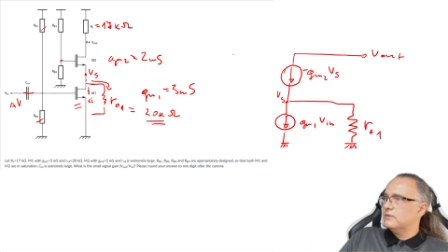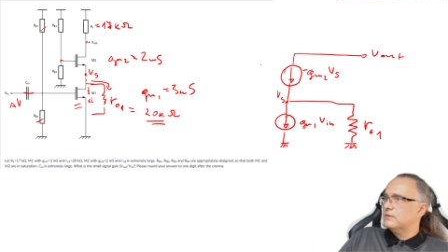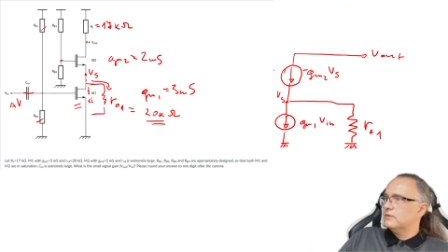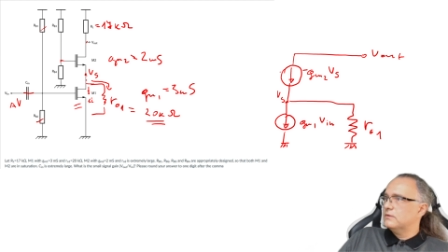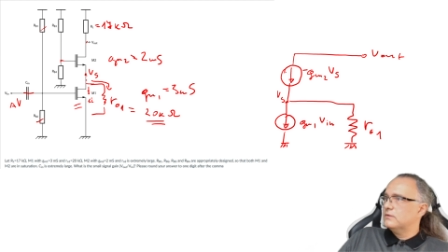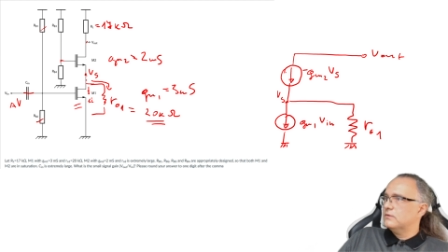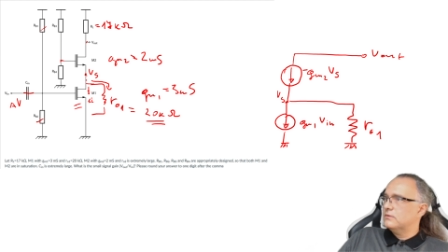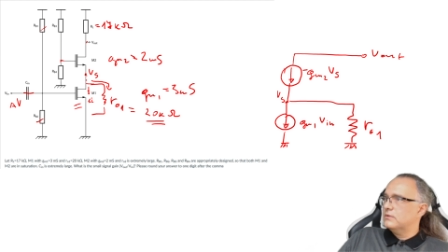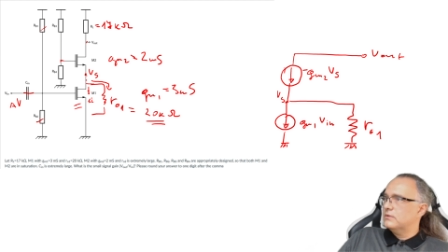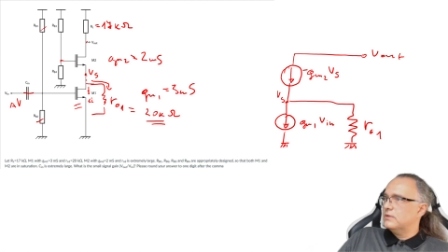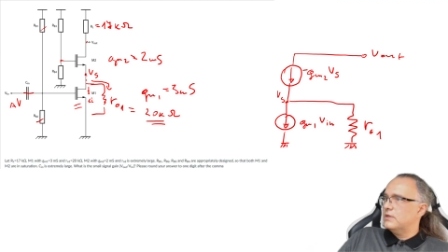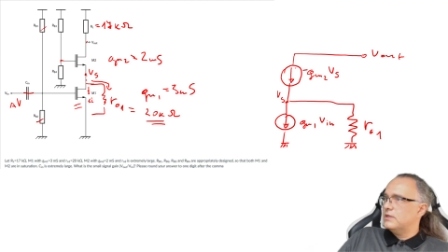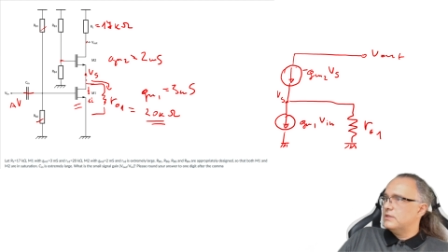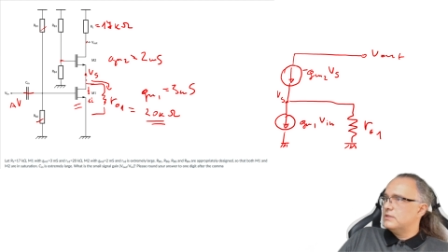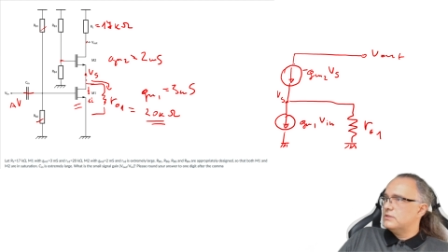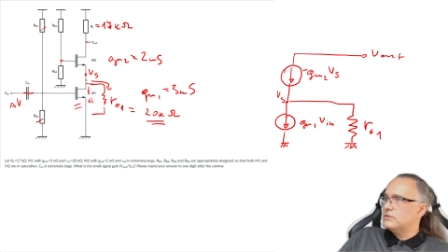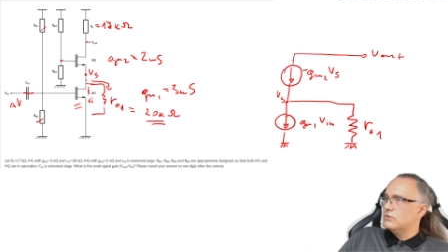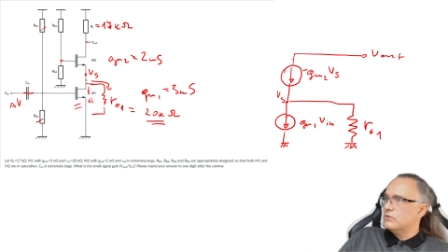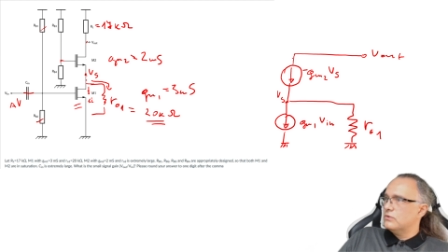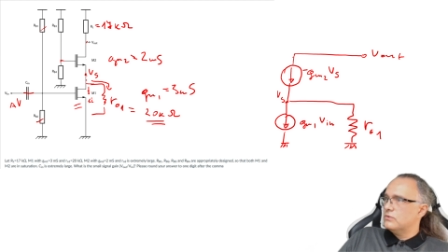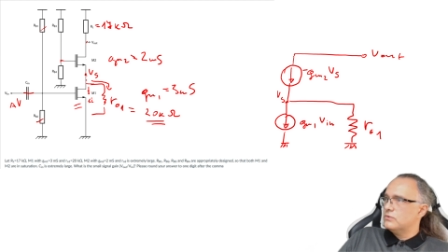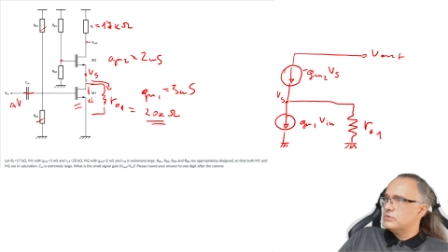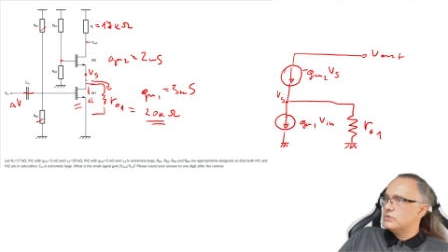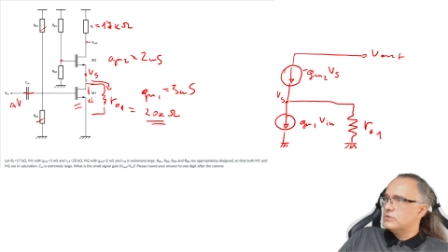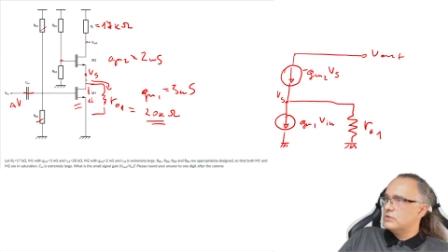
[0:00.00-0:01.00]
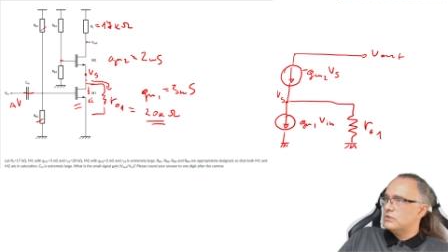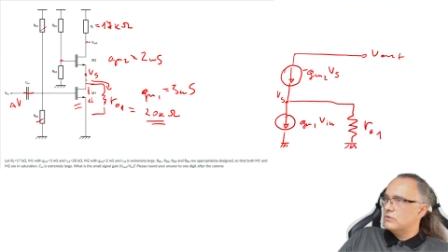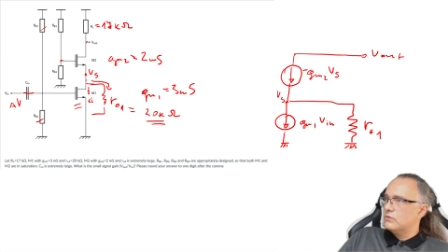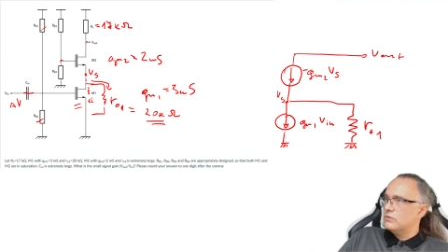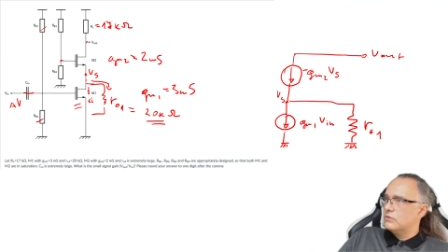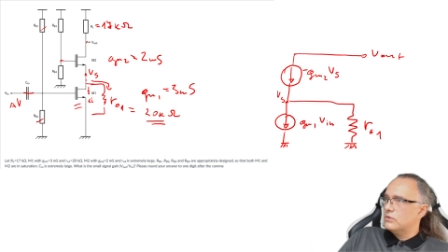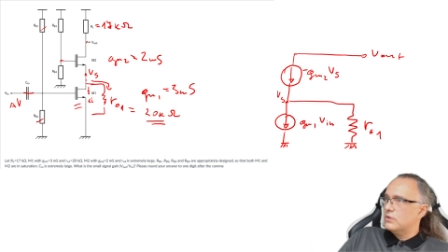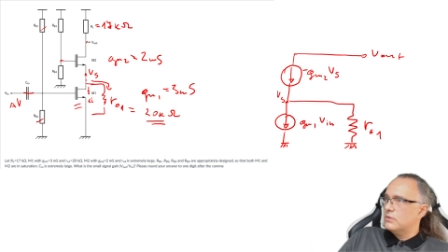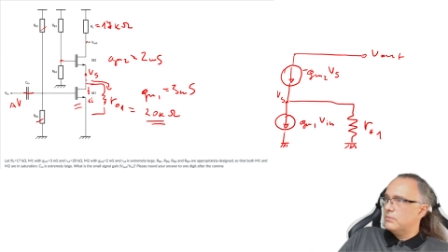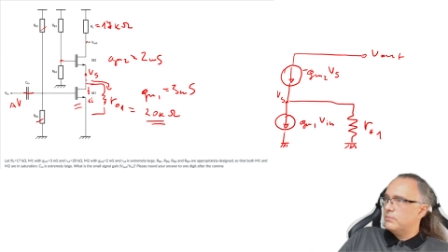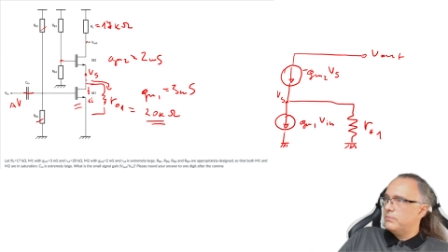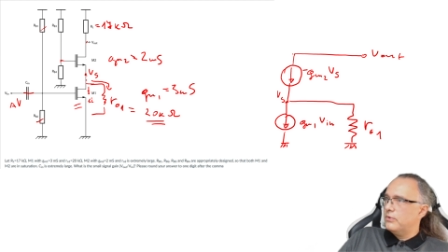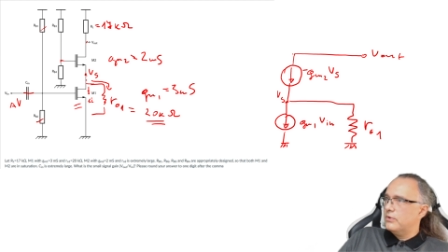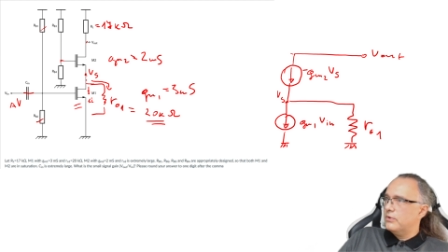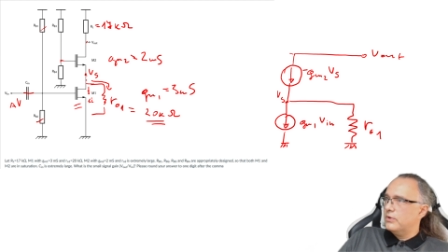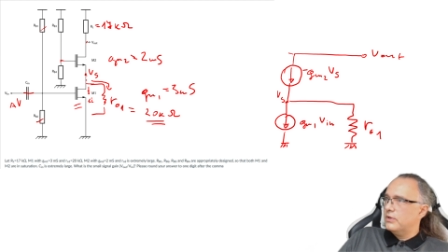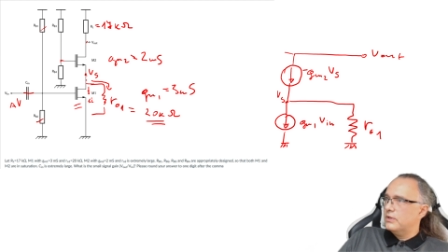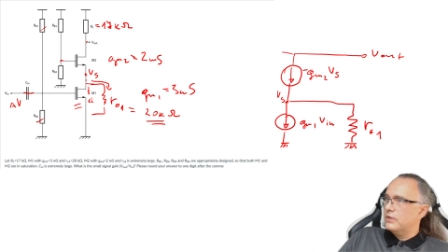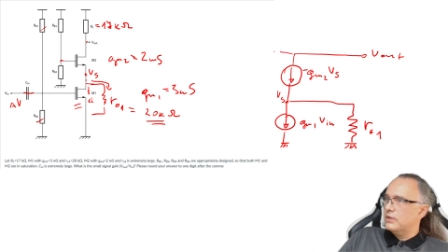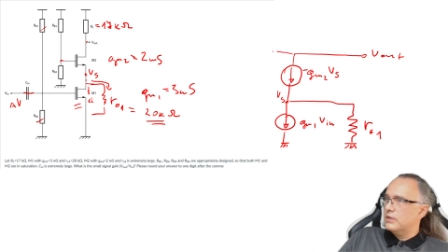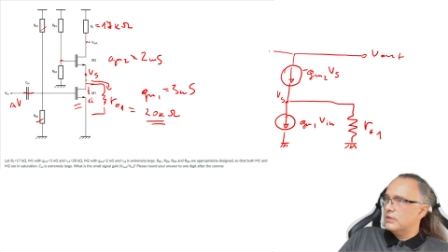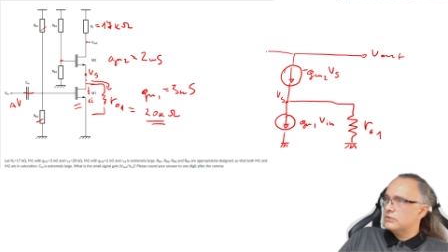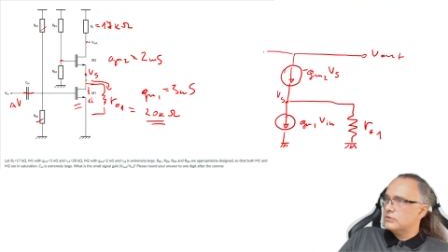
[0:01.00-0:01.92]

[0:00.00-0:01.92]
so there is no signal component there.